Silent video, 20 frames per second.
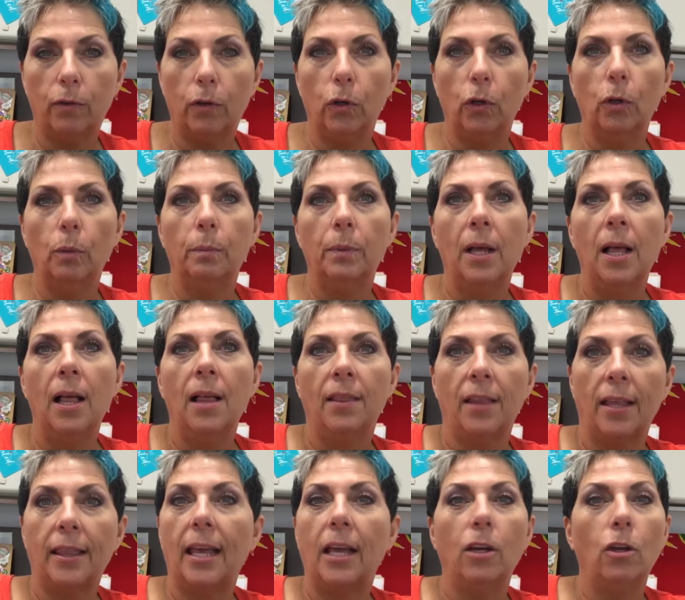Group
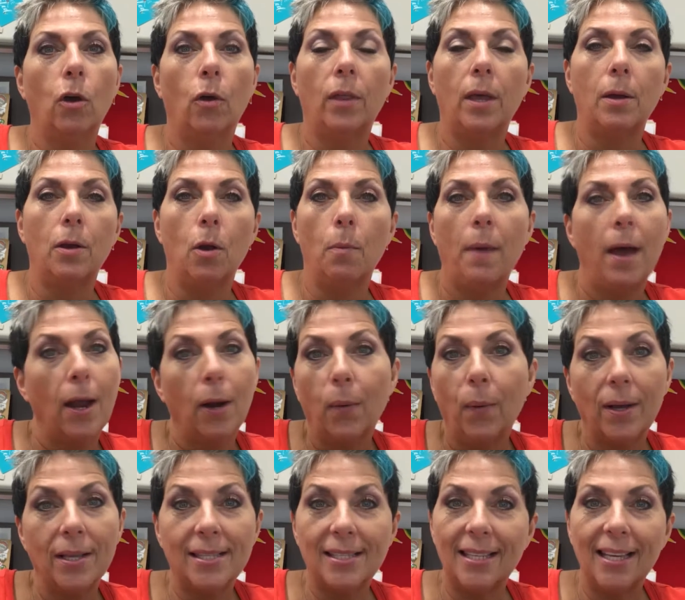that they know that no matter
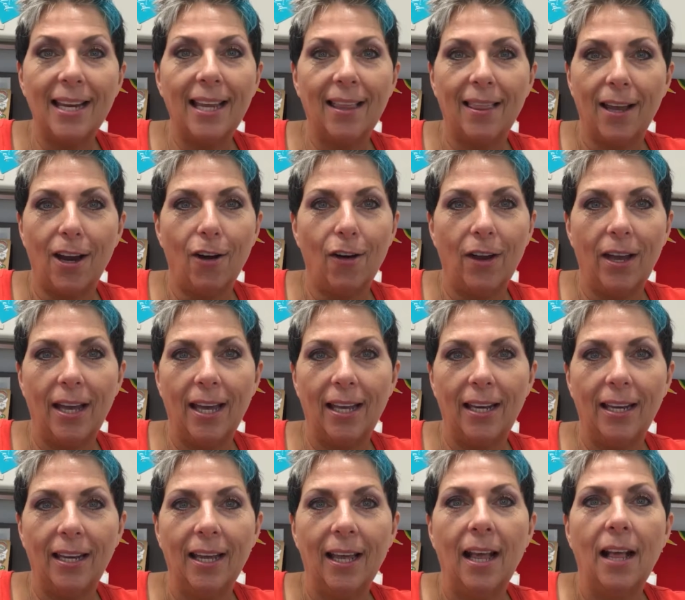what city they're
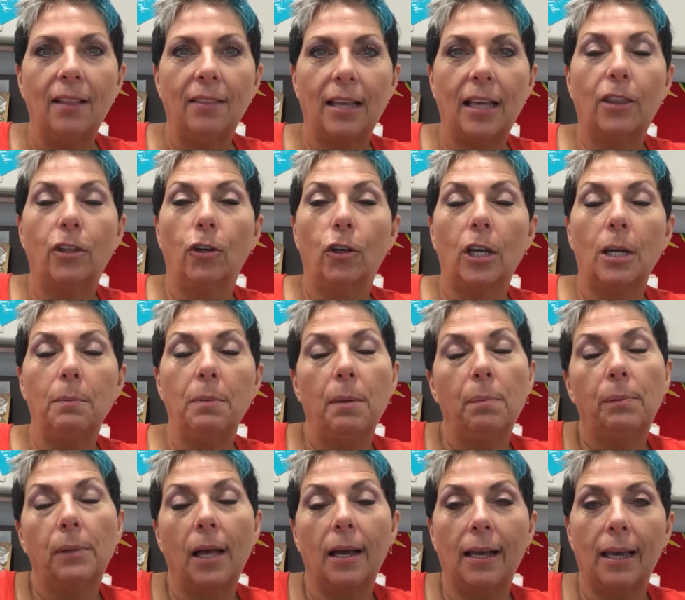in, that they're going to be
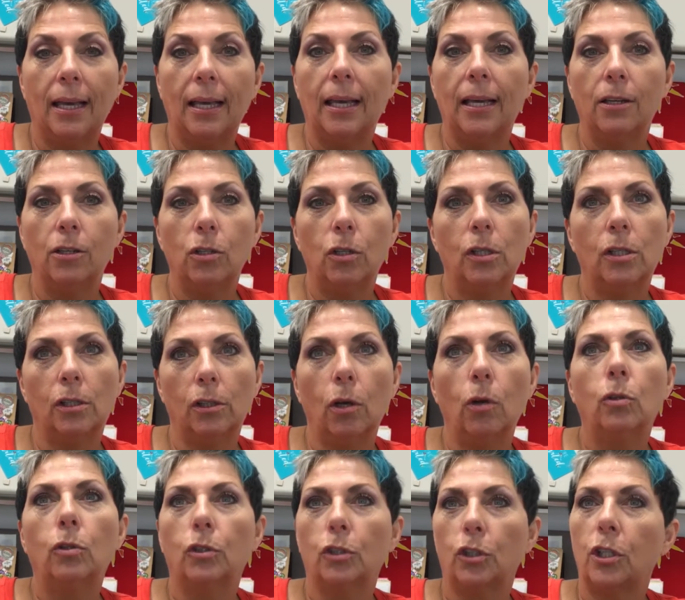plugging into the
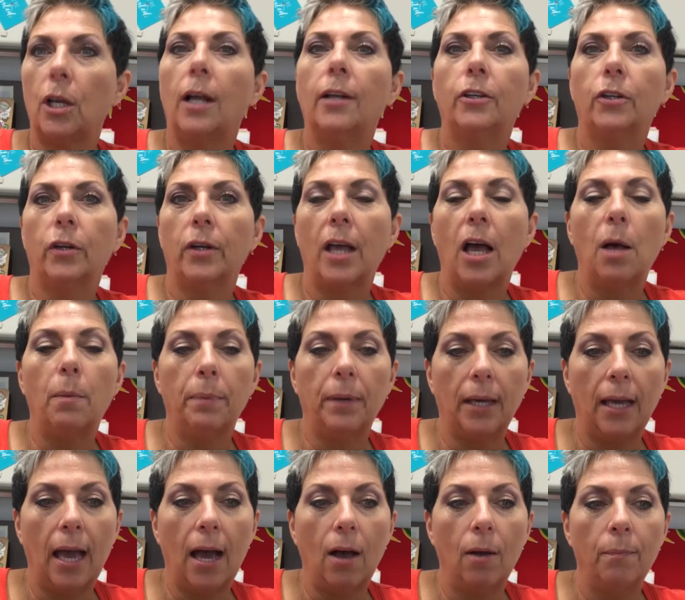local shelter and
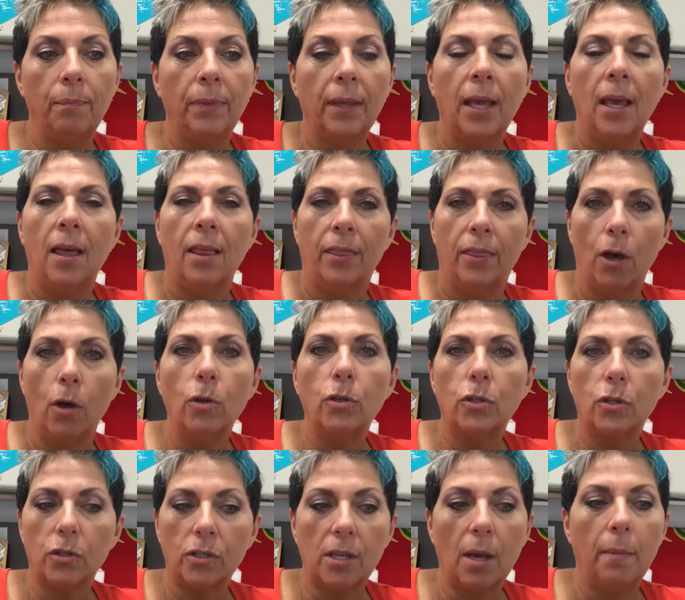helping out.
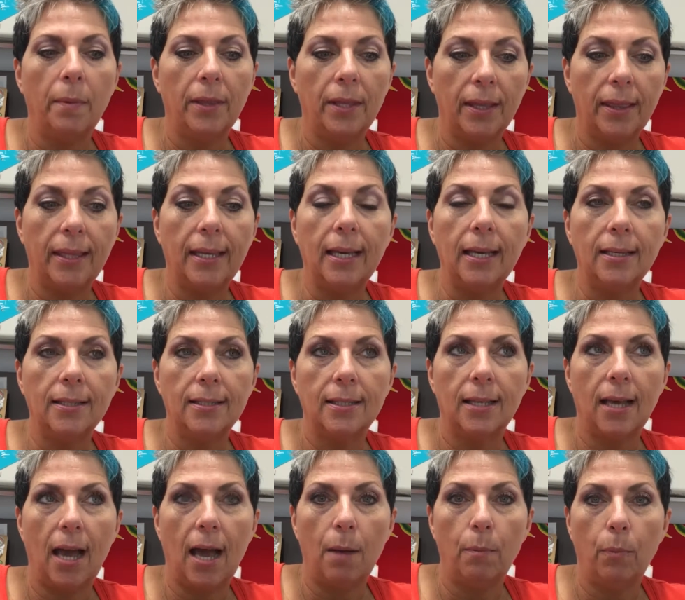Those are some of the things
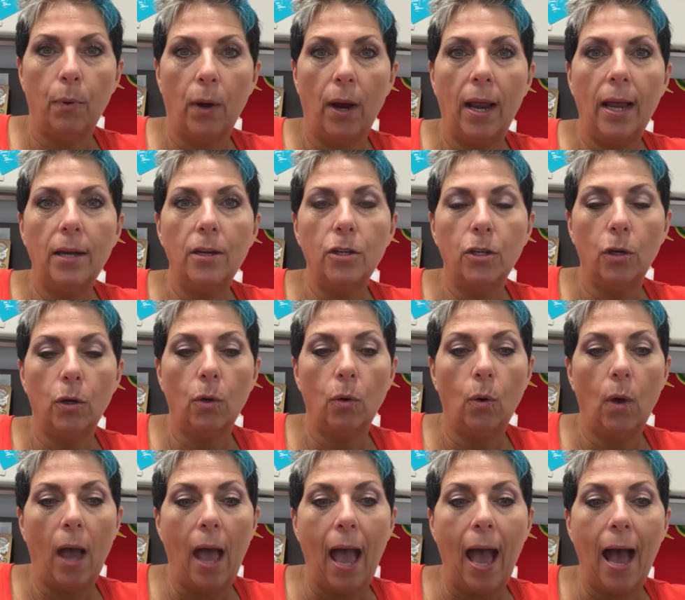that brand
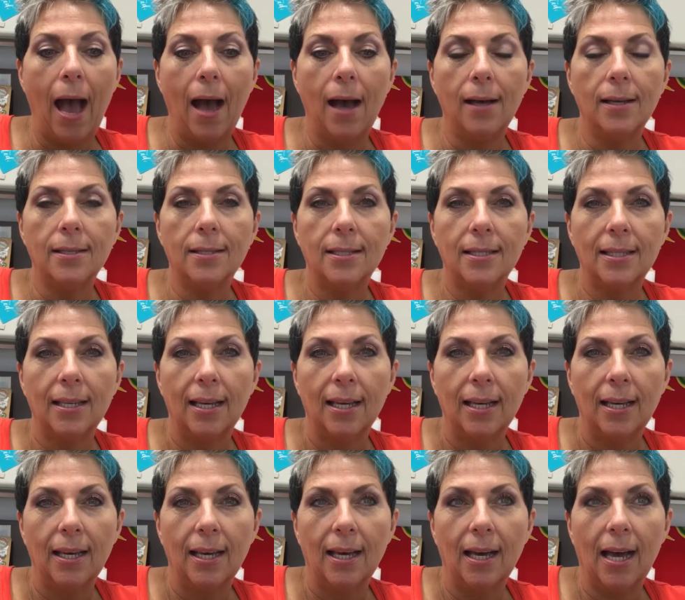you as
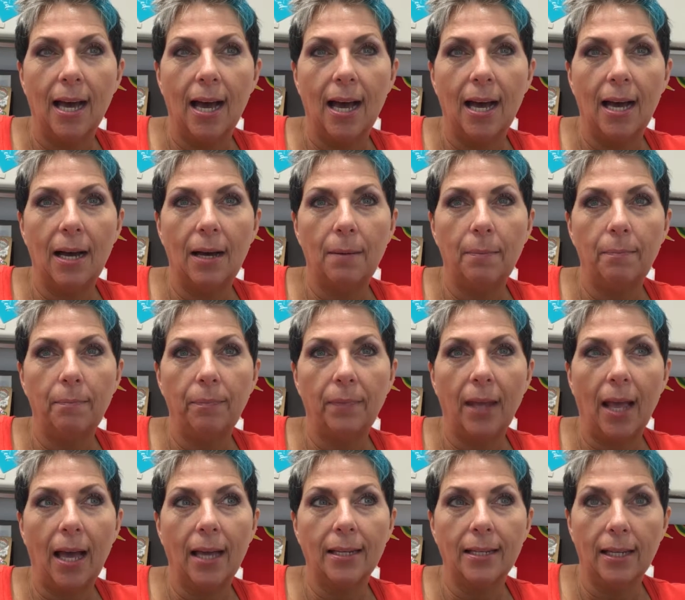a
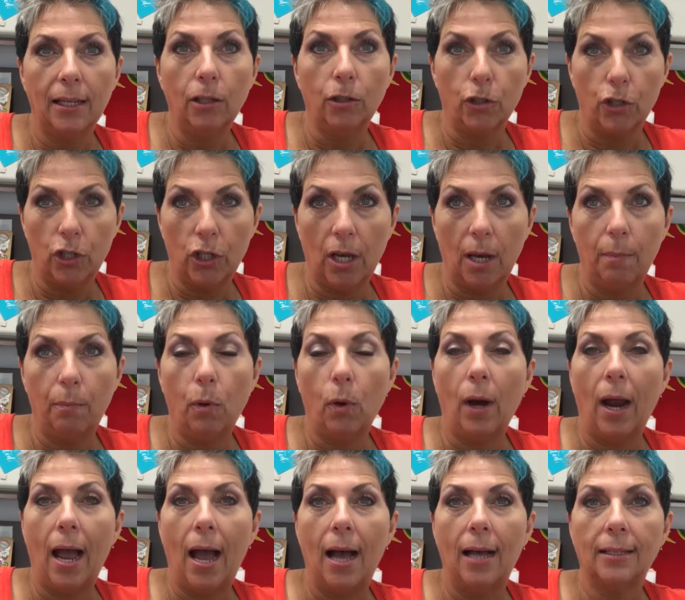dealership
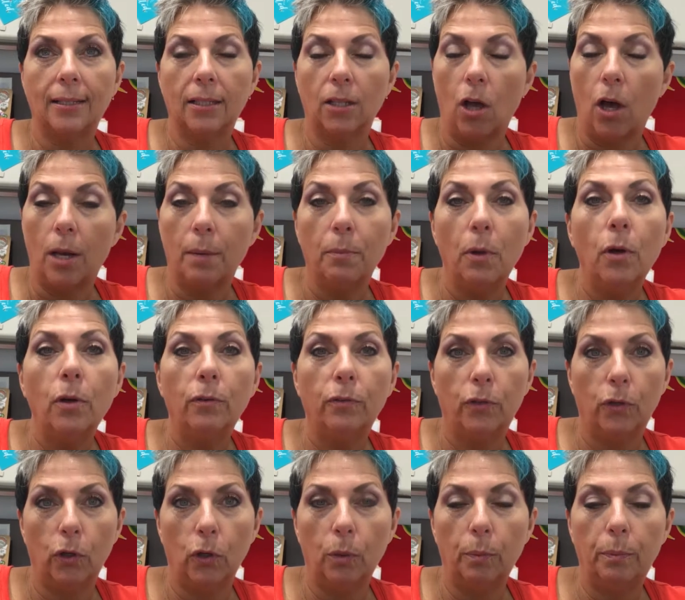or as an automotive
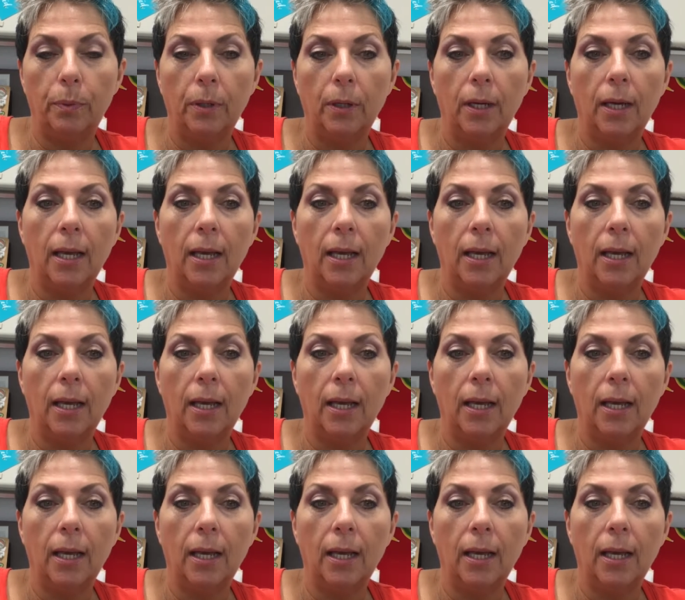group.